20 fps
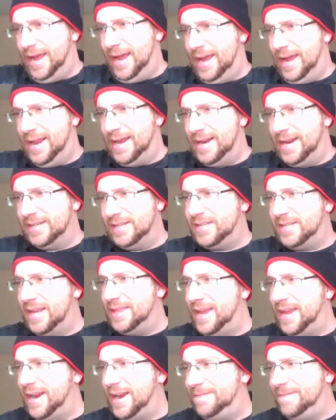and then
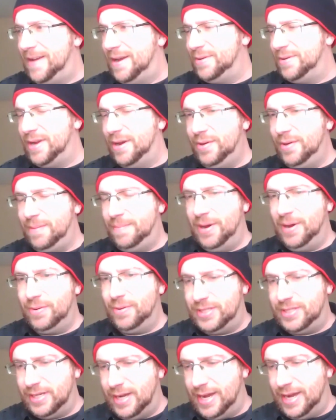and then I found out
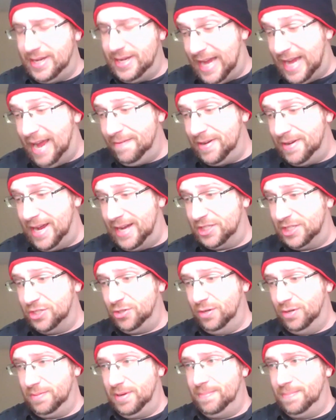about uh, and Gavin actually
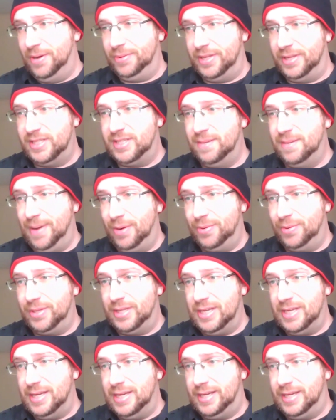told me about this about
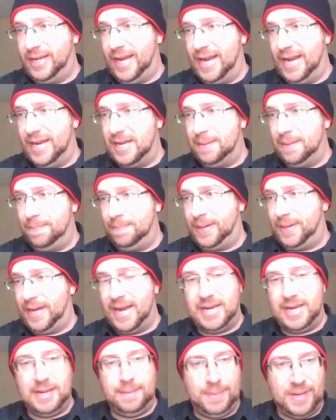the KD
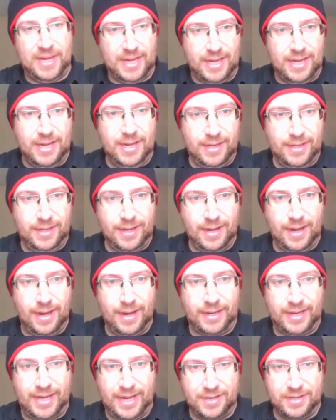KDP uh,
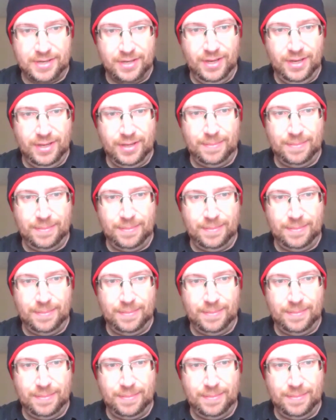mm-hmm. Kindle